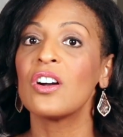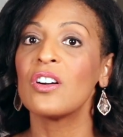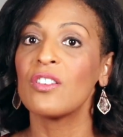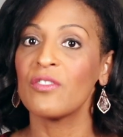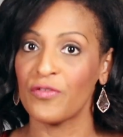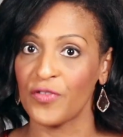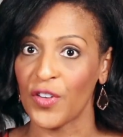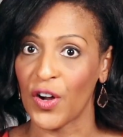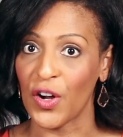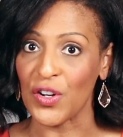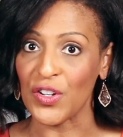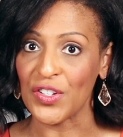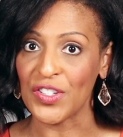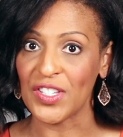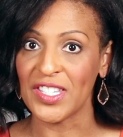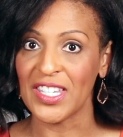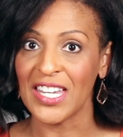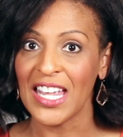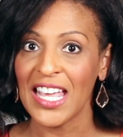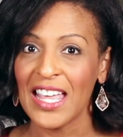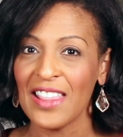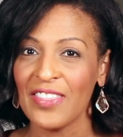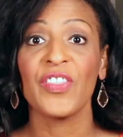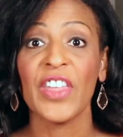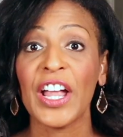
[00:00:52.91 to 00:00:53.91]

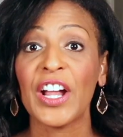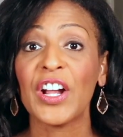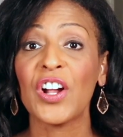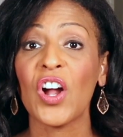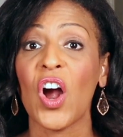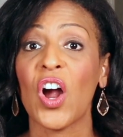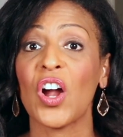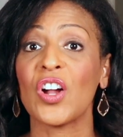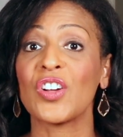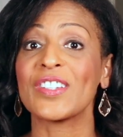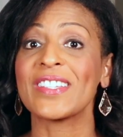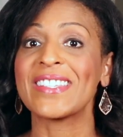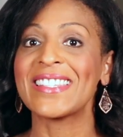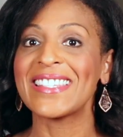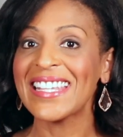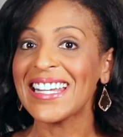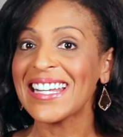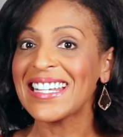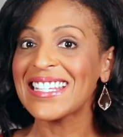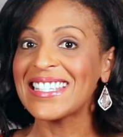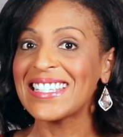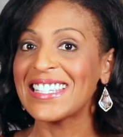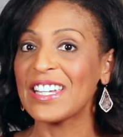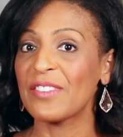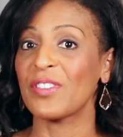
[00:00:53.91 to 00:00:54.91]
First, there are
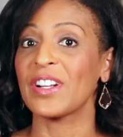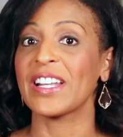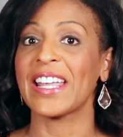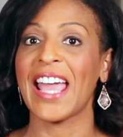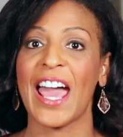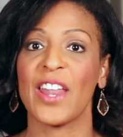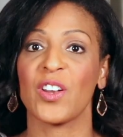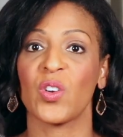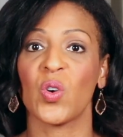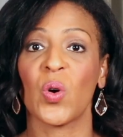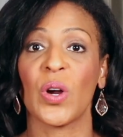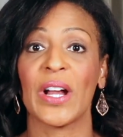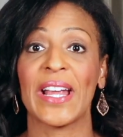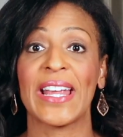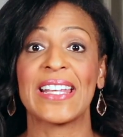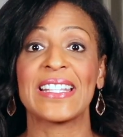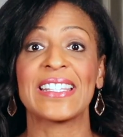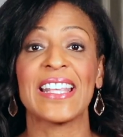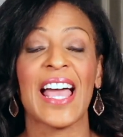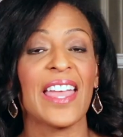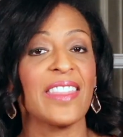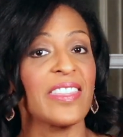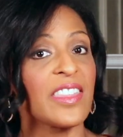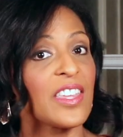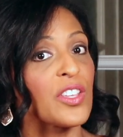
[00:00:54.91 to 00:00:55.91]
6 different categories
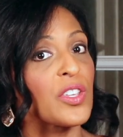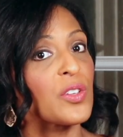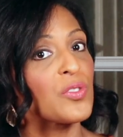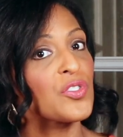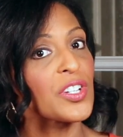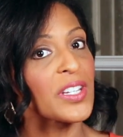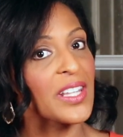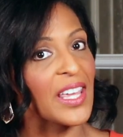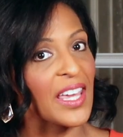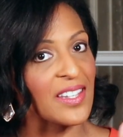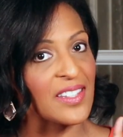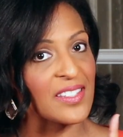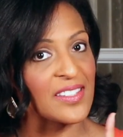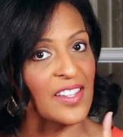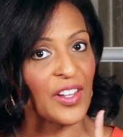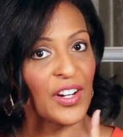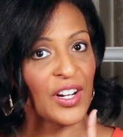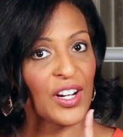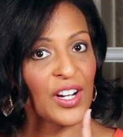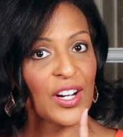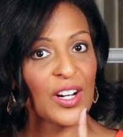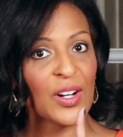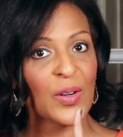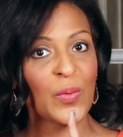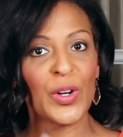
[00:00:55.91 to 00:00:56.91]
I think you should
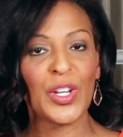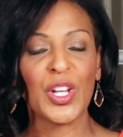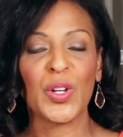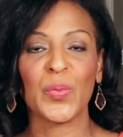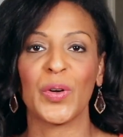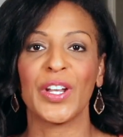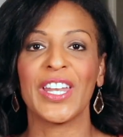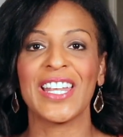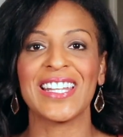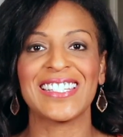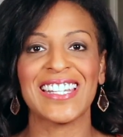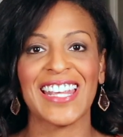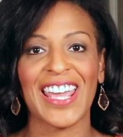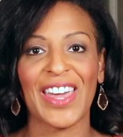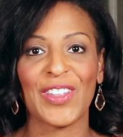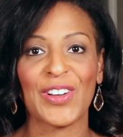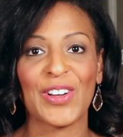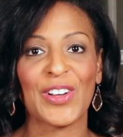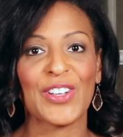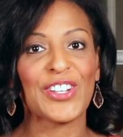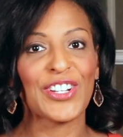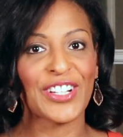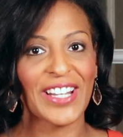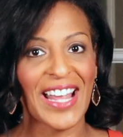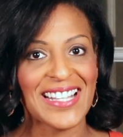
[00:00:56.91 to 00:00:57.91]
consider when you're putting
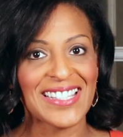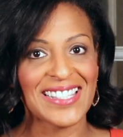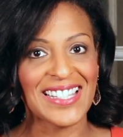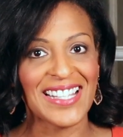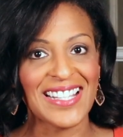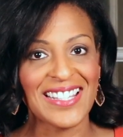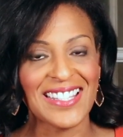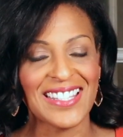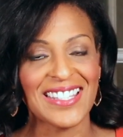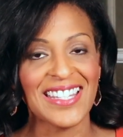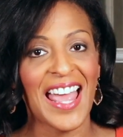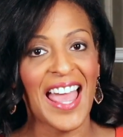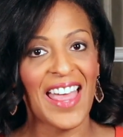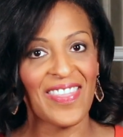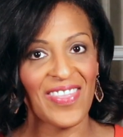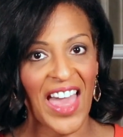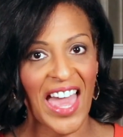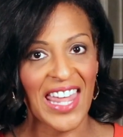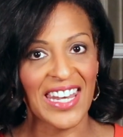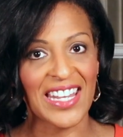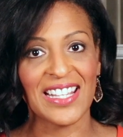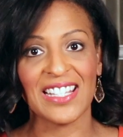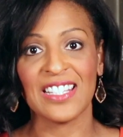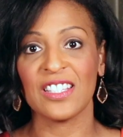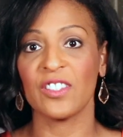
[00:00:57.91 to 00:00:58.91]
together your guest list, and
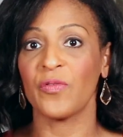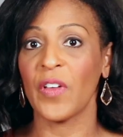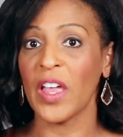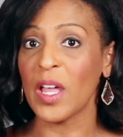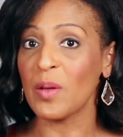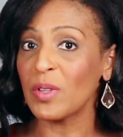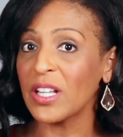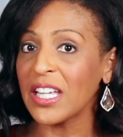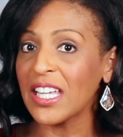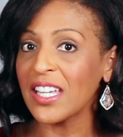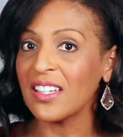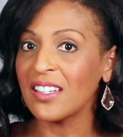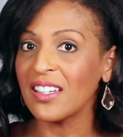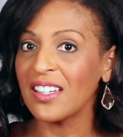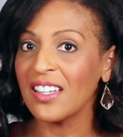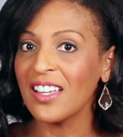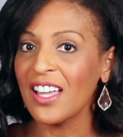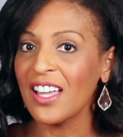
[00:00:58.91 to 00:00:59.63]
that is family,